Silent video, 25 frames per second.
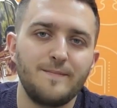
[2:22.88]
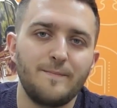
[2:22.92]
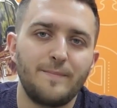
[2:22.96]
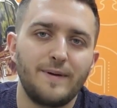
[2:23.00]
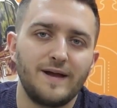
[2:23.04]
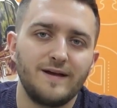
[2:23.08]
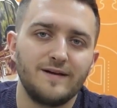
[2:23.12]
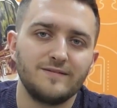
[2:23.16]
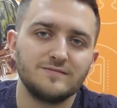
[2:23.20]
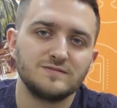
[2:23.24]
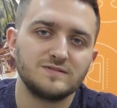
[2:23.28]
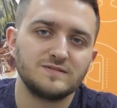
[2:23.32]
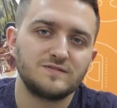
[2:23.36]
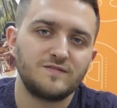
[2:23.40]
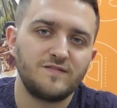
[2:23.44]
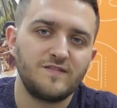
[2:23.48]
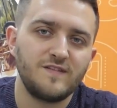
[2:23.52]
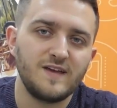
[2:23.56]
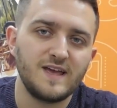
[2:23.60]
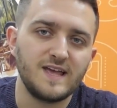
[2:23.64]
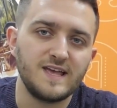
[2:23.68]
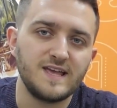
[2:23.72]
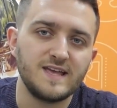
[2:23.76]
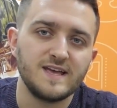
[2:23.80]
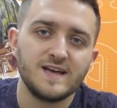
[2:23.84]
£8
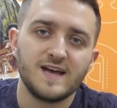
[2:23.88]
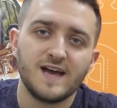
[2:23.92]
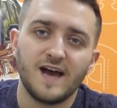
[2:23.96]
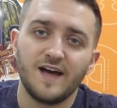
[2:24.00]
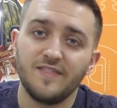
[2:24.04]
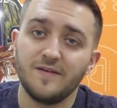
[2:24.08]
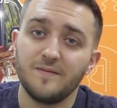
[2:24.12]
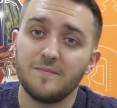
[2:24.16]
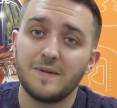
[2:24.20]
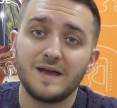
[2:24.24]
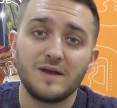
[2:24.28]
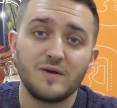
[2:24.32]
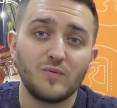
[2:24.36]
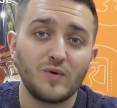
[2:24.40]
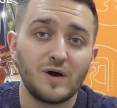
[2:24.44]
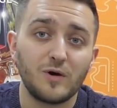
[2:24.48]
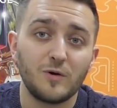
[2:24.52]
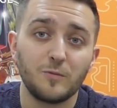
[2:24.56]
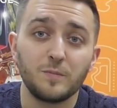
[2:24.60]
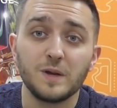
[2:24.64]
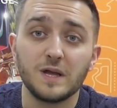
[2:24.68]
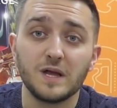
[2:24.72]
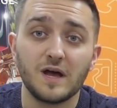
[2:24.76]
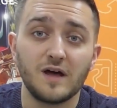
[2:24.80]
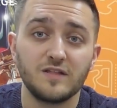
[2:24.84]
fee, and there may
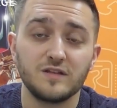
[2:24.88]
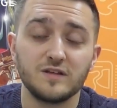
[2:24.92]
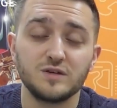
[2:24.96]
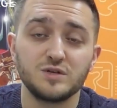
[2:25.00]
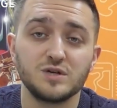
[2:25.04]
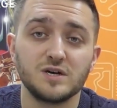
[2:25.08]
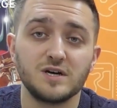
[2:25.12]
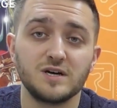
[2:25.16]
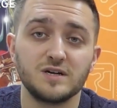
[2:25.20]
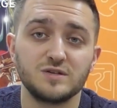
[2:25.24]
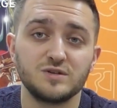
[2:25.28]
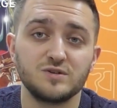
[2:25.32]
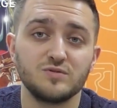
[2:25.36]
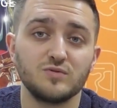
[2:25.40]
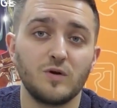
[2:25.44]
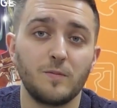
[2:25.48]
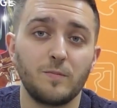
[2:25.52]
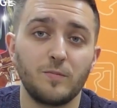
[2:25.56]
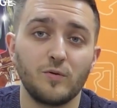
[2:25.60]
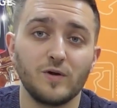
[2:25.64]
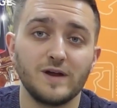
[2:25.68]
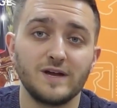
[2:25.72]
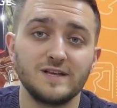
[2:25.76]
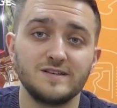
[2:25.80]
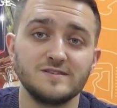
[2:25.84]
well be other charger
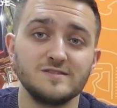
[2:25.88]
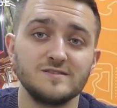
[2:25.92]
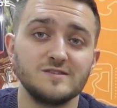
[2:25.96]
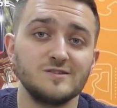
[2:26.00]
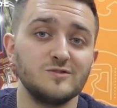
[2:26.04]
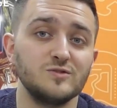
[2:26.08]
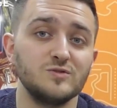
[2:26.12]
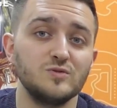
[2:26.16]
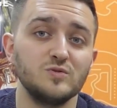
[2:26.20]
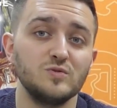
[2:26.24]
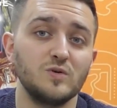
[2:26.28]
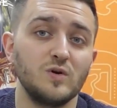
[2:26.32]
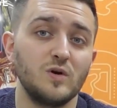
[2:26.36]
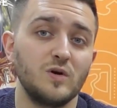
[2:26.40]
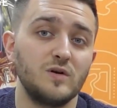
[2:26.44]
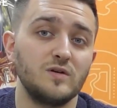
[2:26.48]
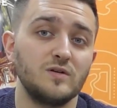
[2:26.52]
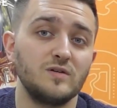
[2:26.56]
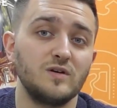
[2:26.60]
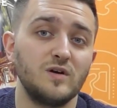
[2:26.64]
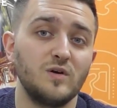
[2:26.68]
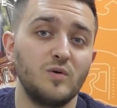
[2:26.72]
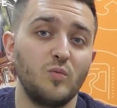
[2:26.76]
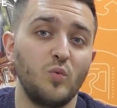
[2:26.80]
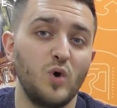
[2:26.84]
operators who
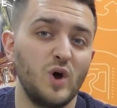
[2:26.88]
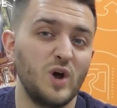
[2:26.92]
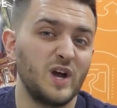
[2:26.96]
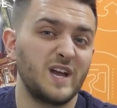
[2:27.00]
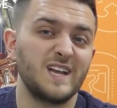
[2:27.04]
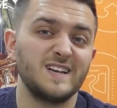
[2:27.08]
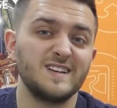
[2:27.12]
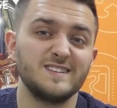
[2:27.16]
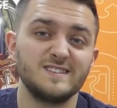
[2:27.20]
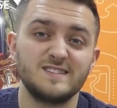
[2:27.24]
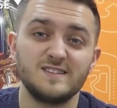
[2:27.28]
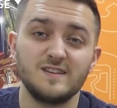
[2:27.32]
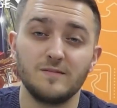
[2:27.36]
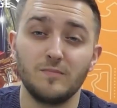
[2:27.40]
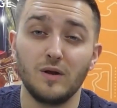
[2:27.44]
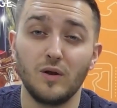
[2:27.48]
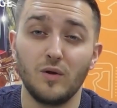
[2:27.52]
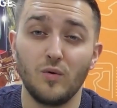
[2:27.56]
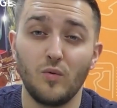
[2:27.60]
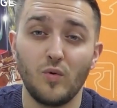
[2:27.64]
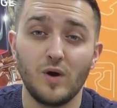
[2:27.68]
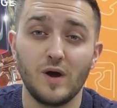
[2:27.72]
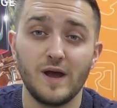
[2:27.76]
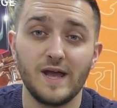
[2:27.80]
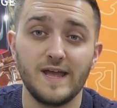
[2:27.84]
work in a
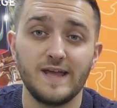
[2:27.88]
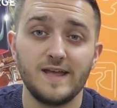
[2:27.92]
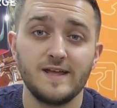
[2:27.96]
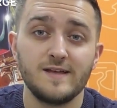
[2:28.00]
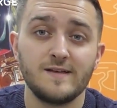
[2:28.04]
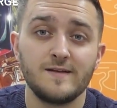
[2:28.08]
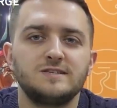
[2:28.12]
similar way.